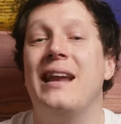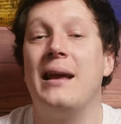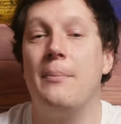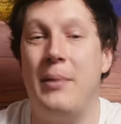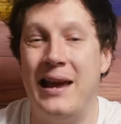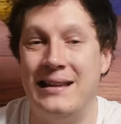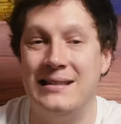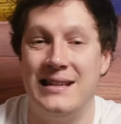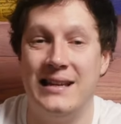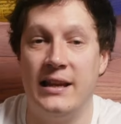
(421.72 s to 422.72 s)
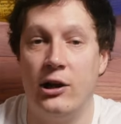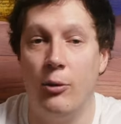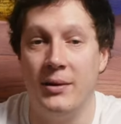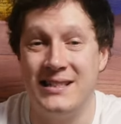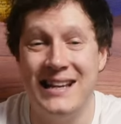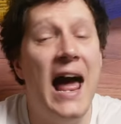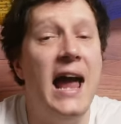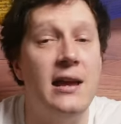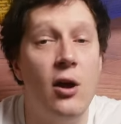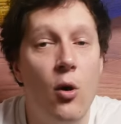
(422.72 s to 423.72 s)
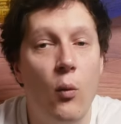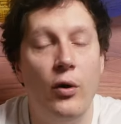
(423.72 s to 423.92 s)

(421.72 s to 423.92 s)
on the link pinned in the comments. And hey,